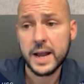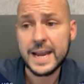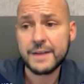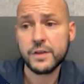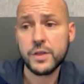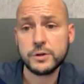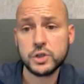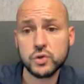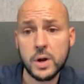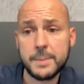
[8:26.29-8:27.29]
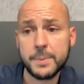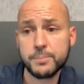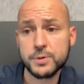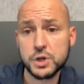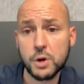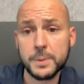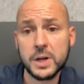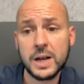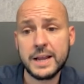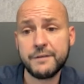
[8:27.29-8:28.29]
Even though Stripe are
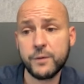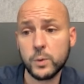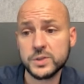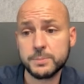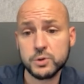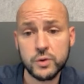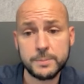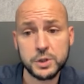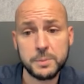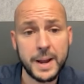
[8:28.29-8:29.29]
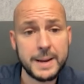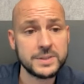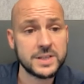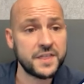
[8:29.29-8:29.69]
predominantly for subscription payments,